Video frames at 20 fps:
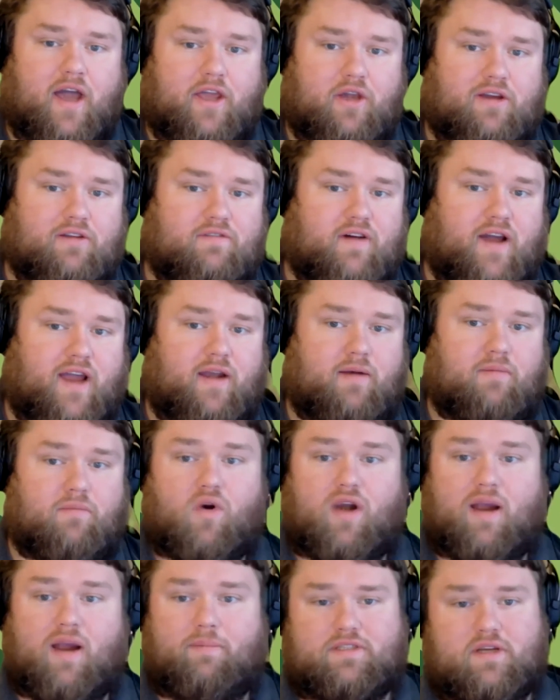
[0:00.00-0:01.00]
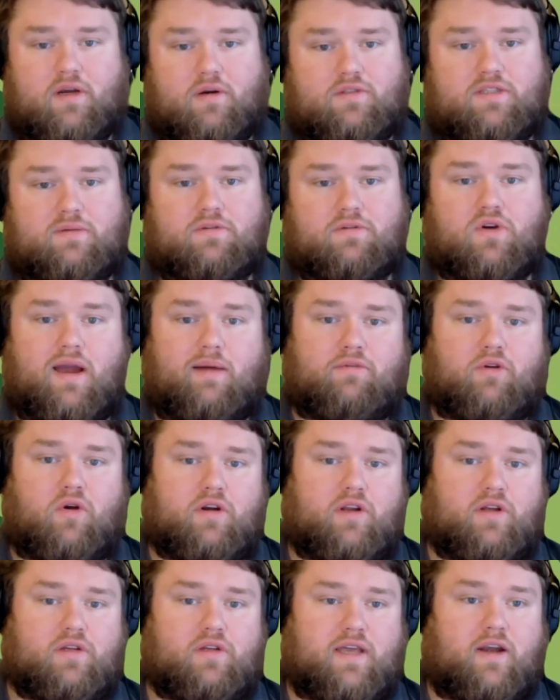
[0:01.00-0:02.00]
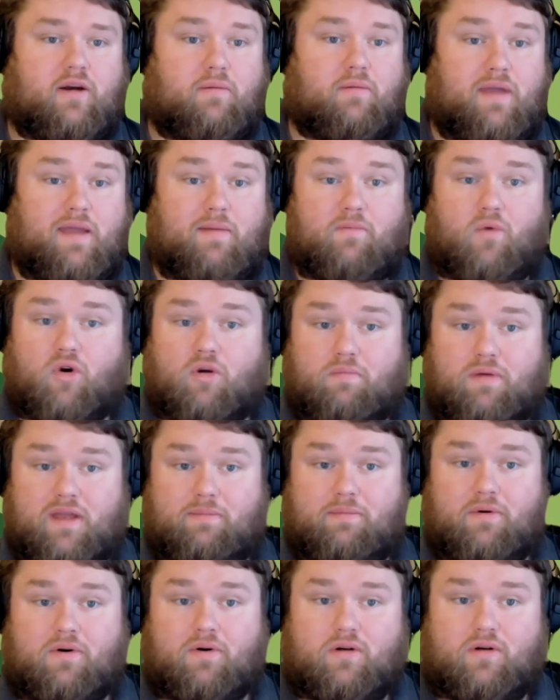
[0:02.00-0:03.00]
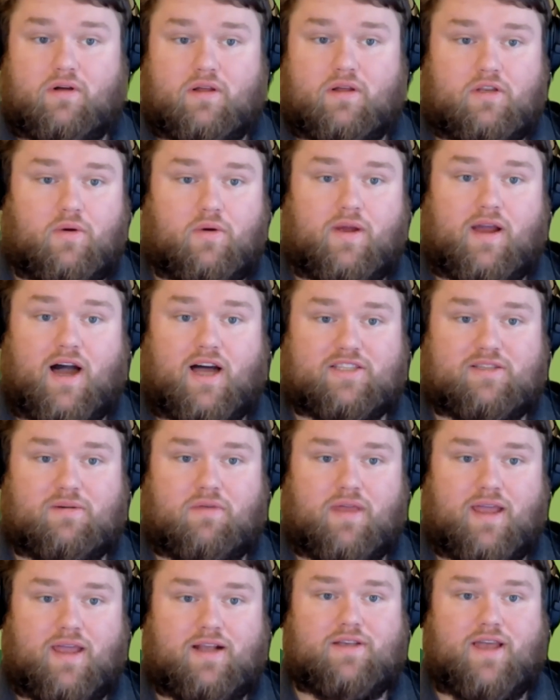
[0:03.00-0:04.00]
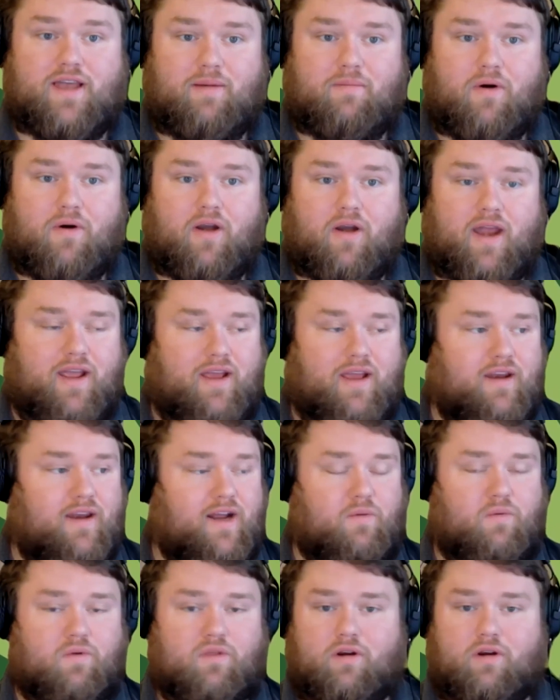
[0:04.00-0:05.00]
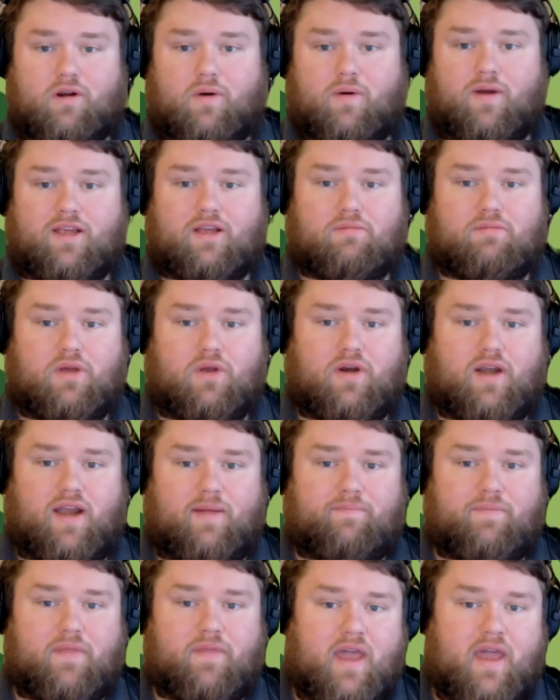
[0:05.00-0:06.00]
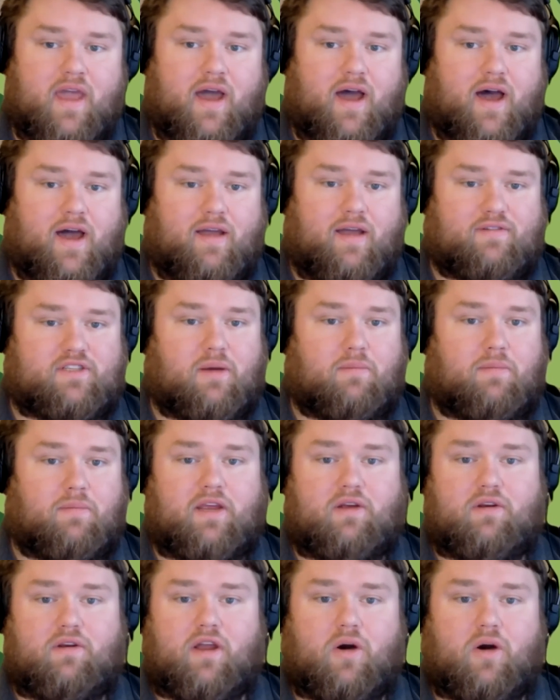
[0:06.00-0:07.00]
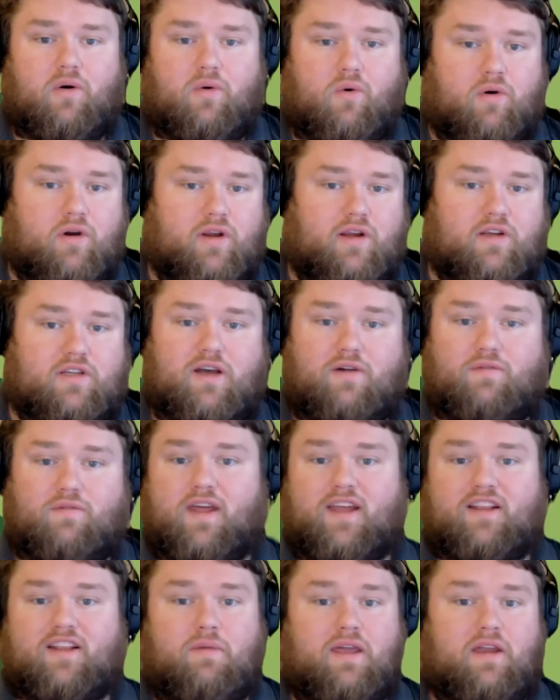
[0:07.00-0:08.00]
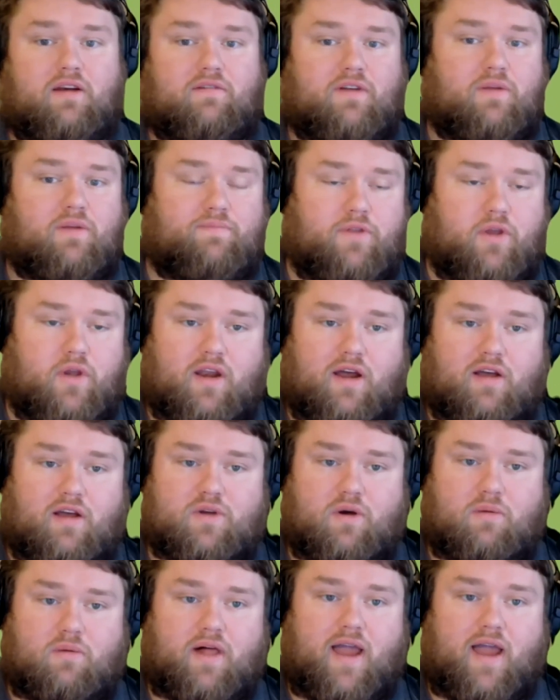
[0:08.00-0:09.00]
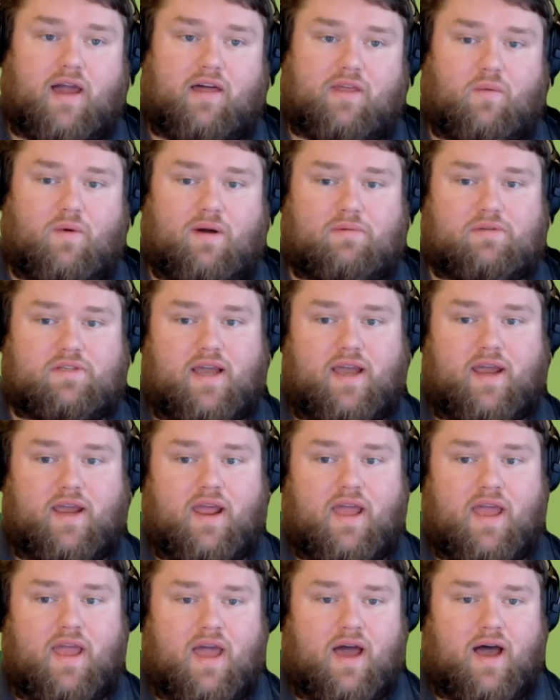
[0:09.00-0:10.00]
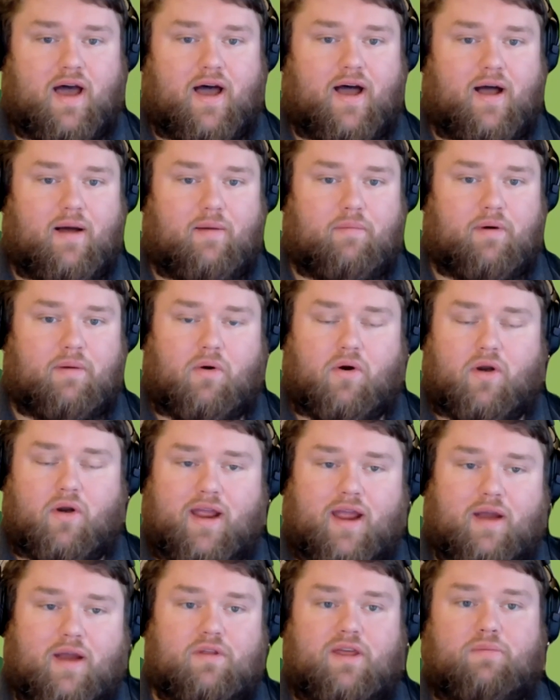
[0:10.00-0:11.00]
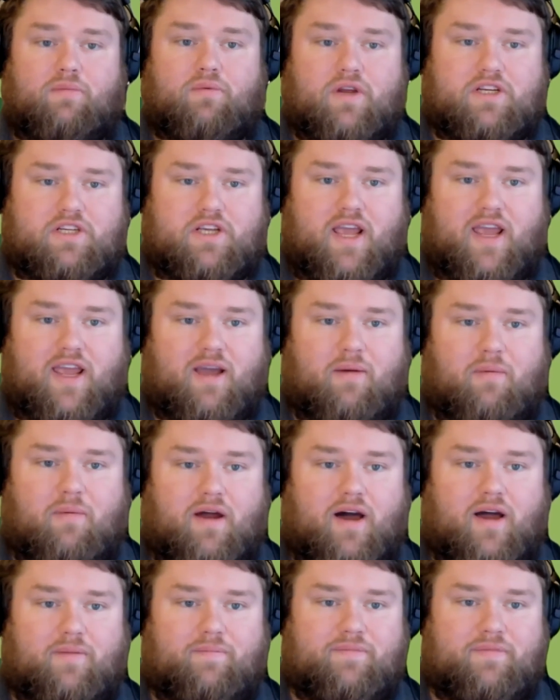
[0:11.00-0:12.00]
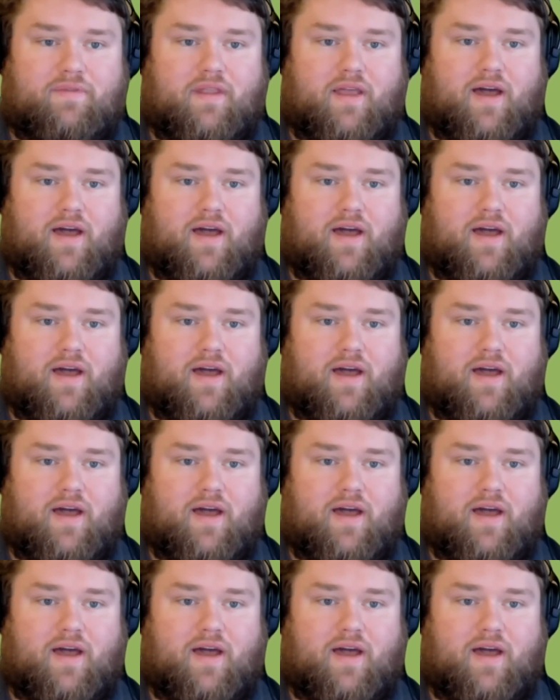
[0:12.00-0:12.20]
You can find more episodes, subscribe to our newsletter, meet more people doing awesome things like Marnie, connect with our growing community. If somebody you know or yourself would like to be interviewed, you can also apply on the website. But Marnie, I really appreciate you coming on.